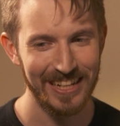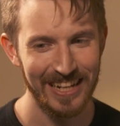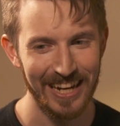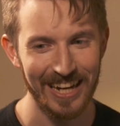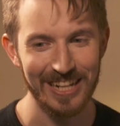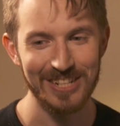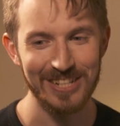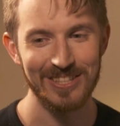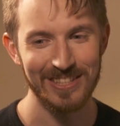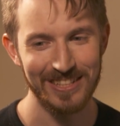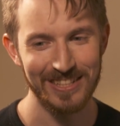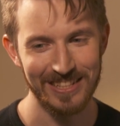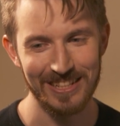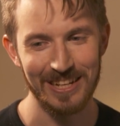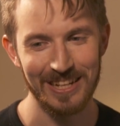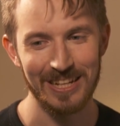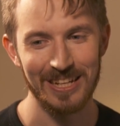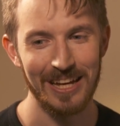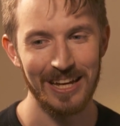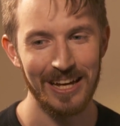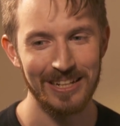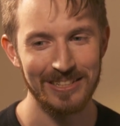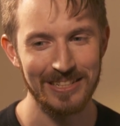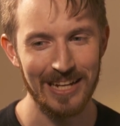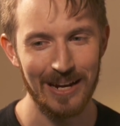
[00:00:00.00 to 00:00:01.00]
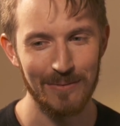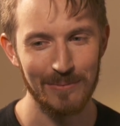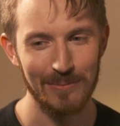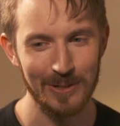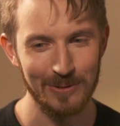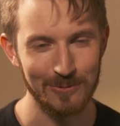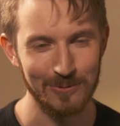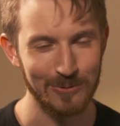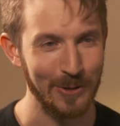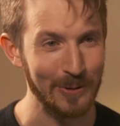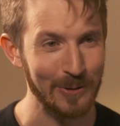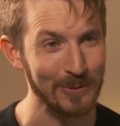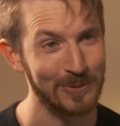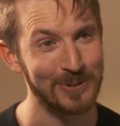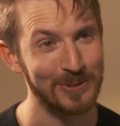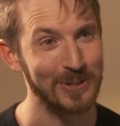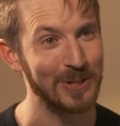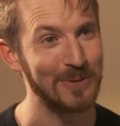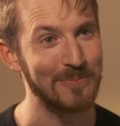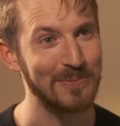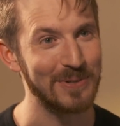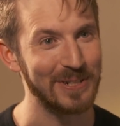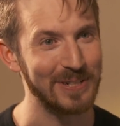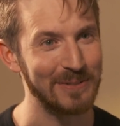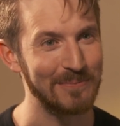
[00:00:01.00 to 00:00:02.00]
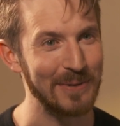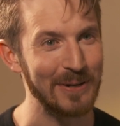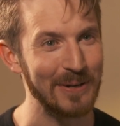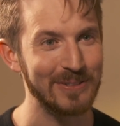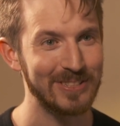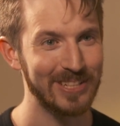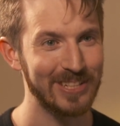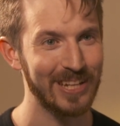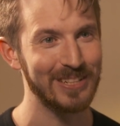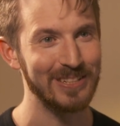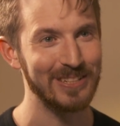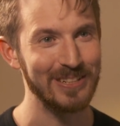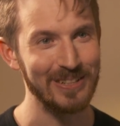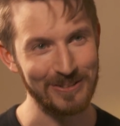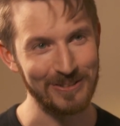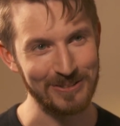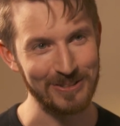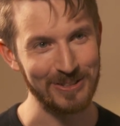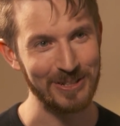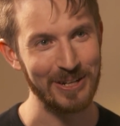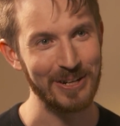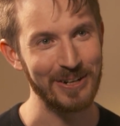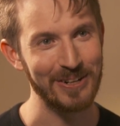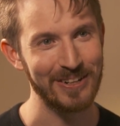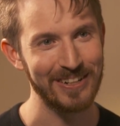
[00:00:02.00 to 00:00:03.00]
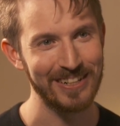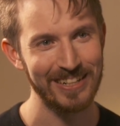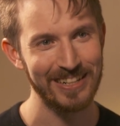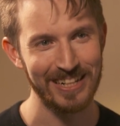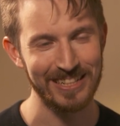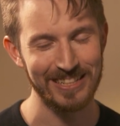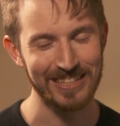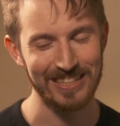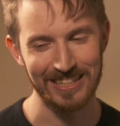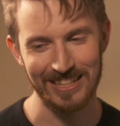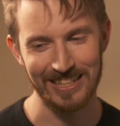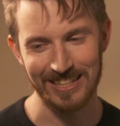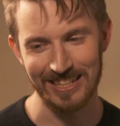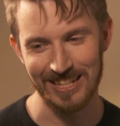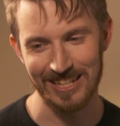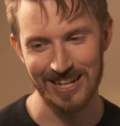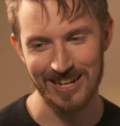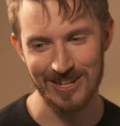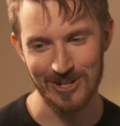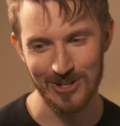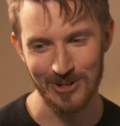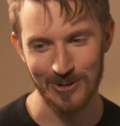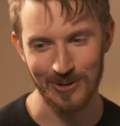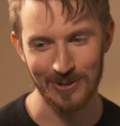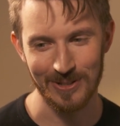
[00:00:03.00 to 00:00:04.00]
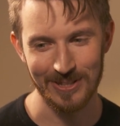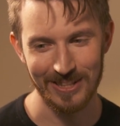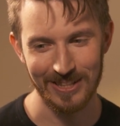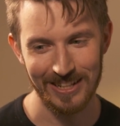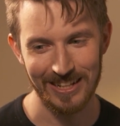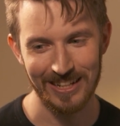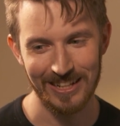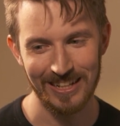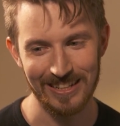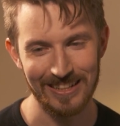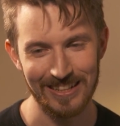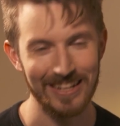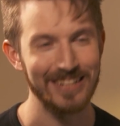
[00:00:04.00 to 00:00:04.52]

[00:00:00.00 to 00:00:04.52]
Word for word: Actually, I, I, dabbled in rotoscoping about right. 10 years ago. Yeah. I did a, a short uh,